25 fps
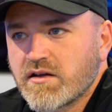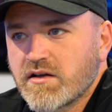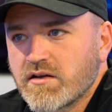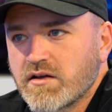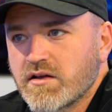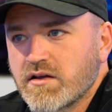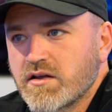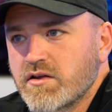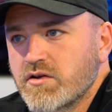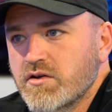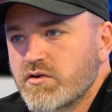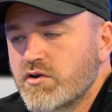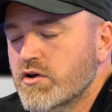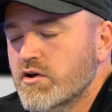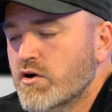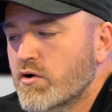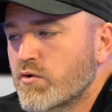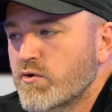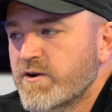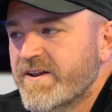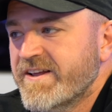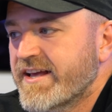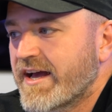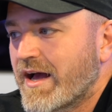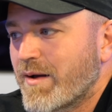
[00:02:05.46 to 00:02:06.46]
You know,
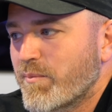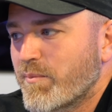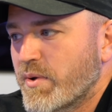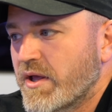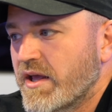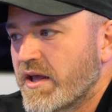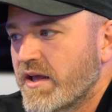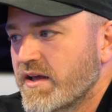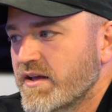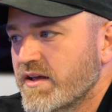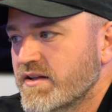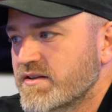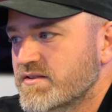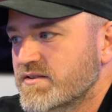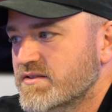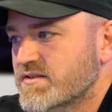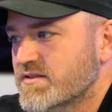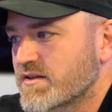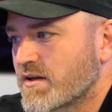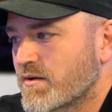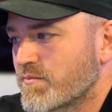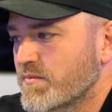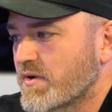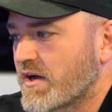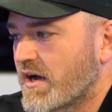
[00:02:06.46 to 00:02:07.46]
he got paid
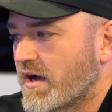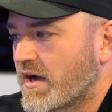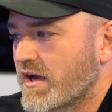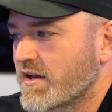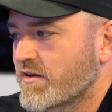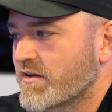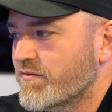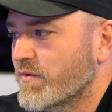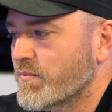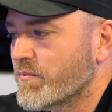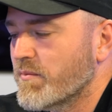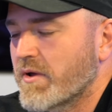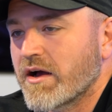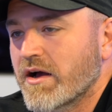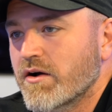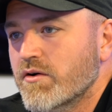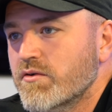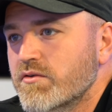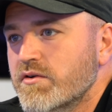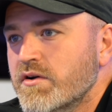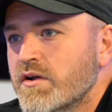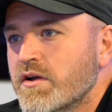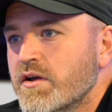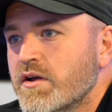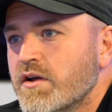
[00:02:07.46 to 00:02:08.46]
some kind of
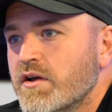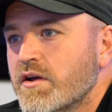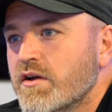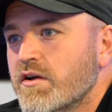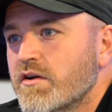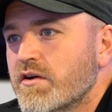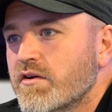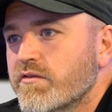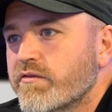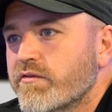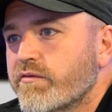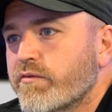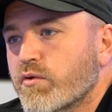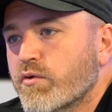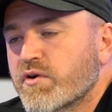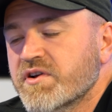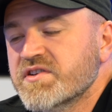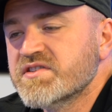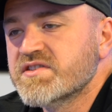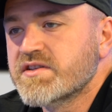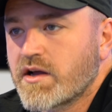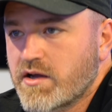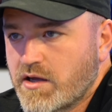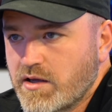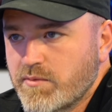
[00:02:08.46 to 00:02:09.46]
amount for
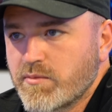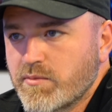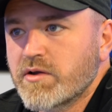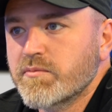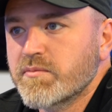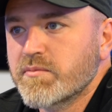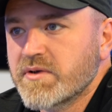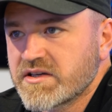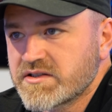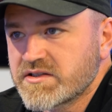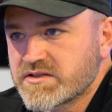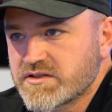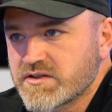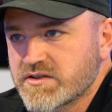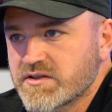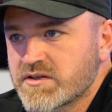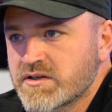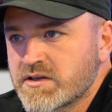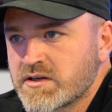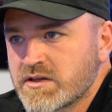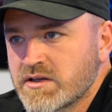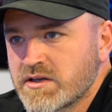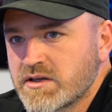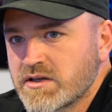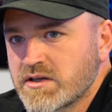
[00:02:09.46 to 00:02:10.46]
his time on Mixer.
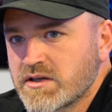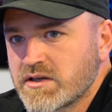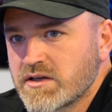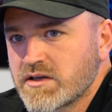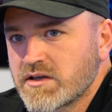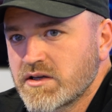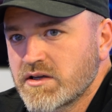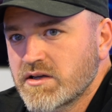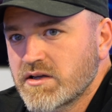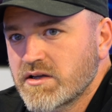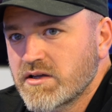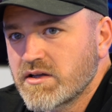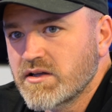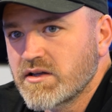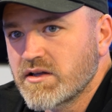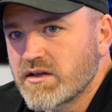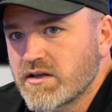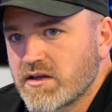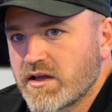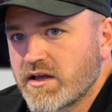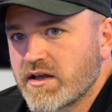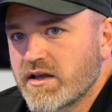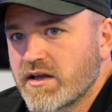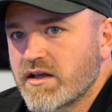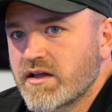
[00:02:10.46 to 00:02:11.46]
Mm -hmm.
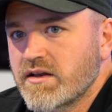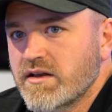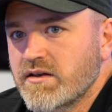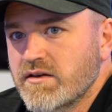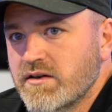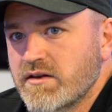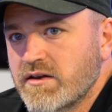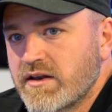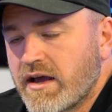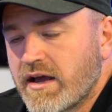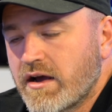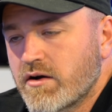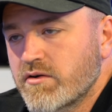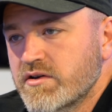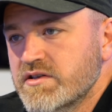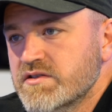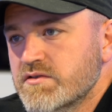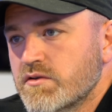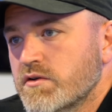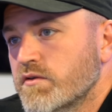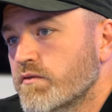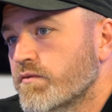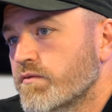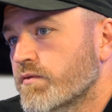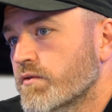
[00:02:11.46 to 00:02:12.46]
And now he's
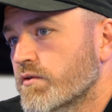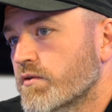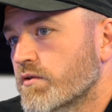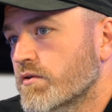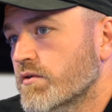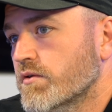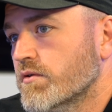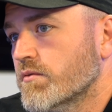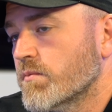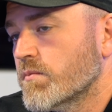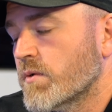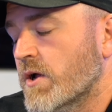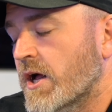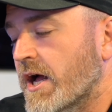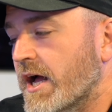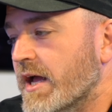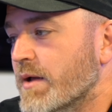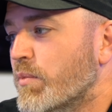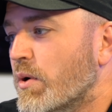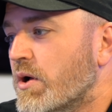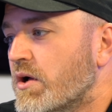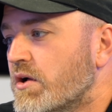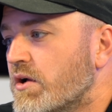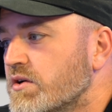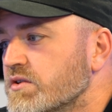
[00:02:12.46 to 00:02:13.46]
looking for
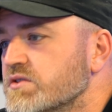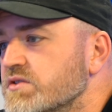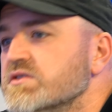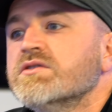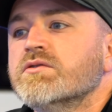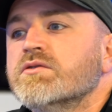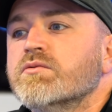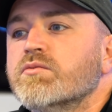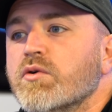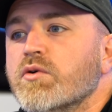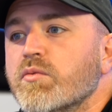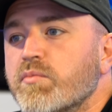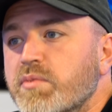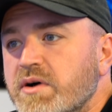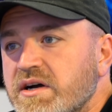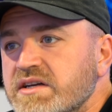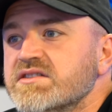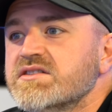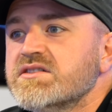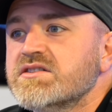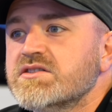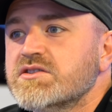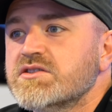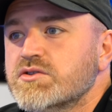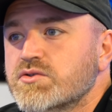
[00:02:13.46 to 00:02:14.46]
eyeballs in a
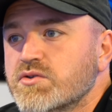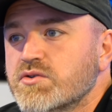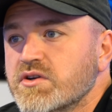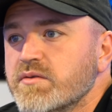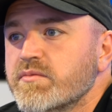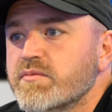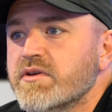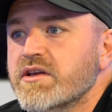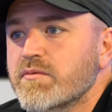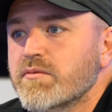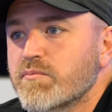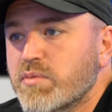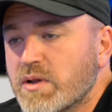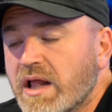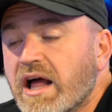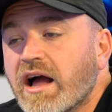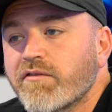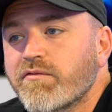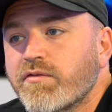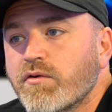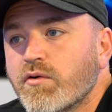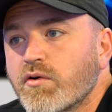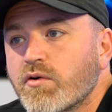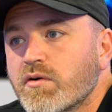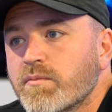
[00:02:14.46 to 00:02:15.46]
robust streaming
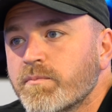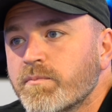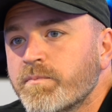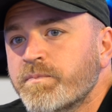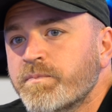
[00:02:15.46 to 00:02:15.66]
platform.